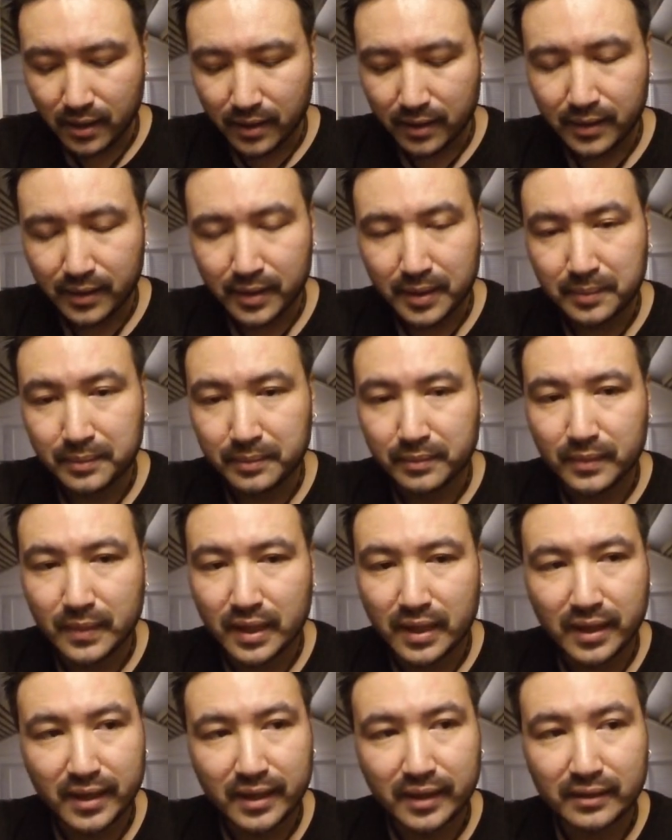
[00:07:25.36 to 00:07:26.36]

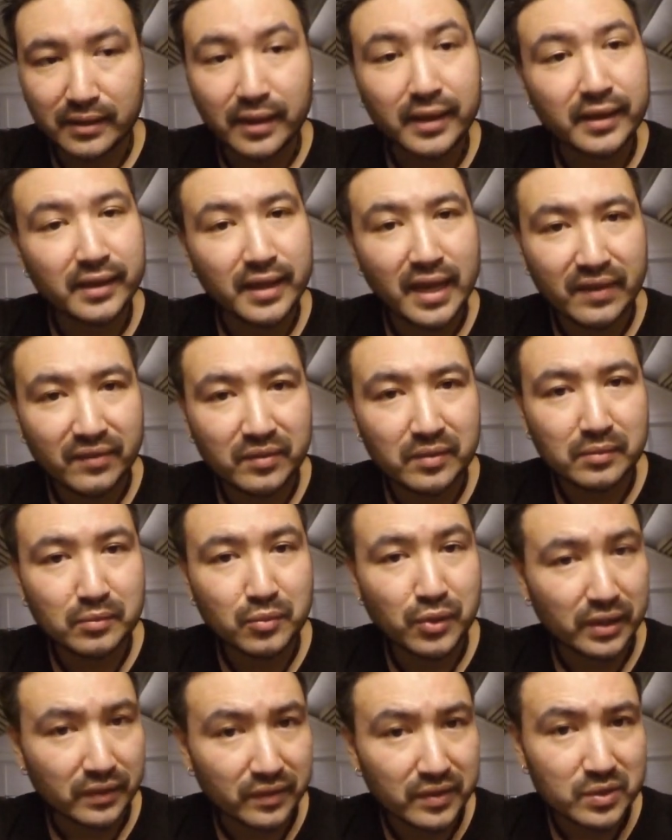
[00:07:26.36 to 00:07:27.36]
I like
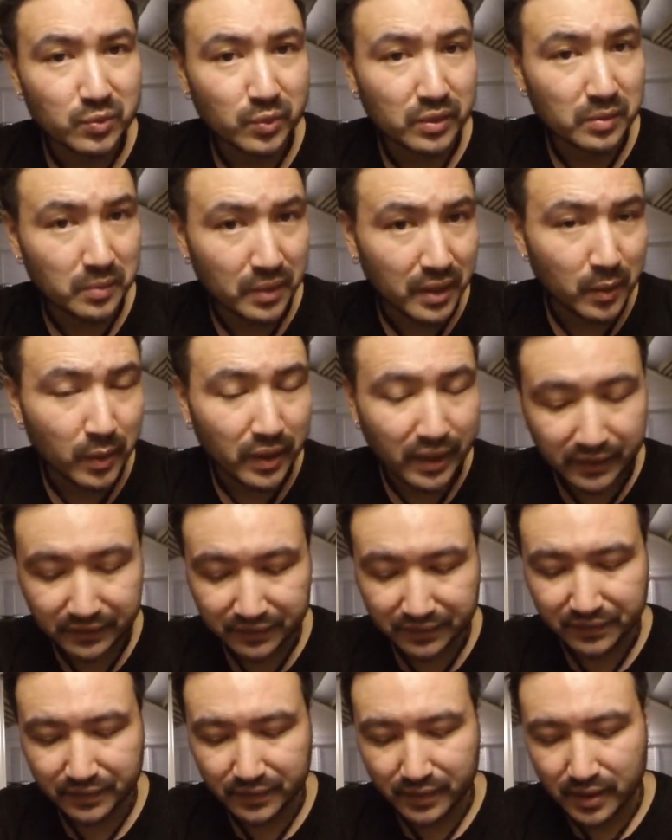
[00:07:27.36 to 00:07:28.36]
having breakfast with my
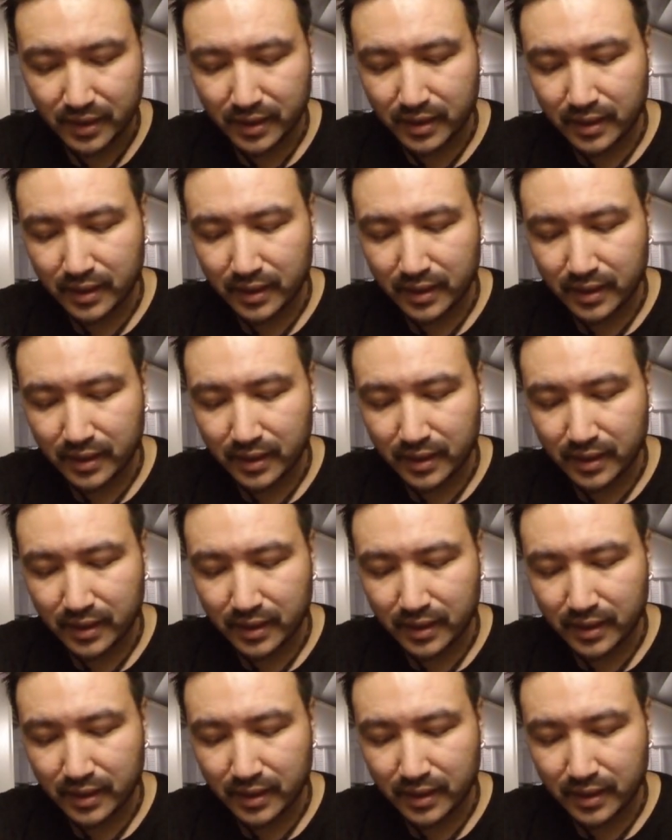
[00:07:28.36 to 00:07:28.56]
wife.